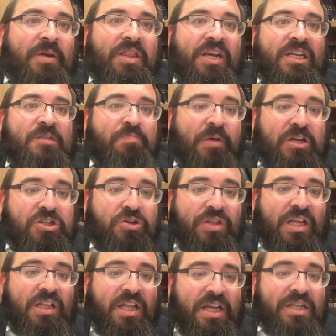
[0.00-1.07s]
I think it's pashut
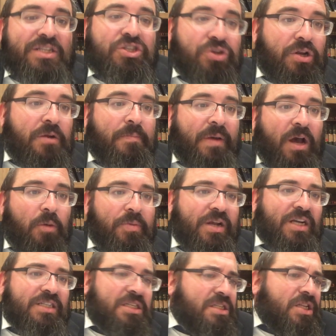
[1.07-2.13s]
that ladies shouldn't bow
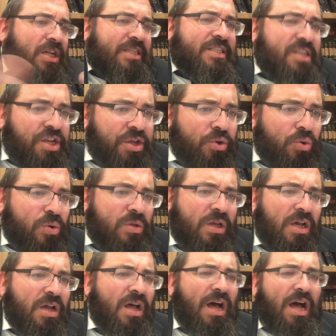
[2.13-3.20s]
because it's not sniut.
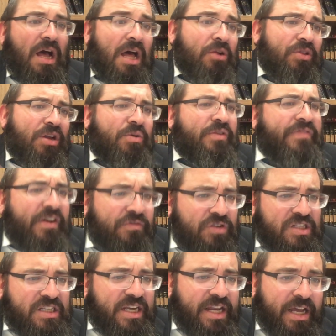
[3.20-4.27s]
I don't think we've ever
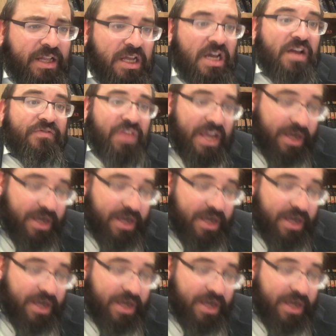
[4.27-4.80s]
seen it. They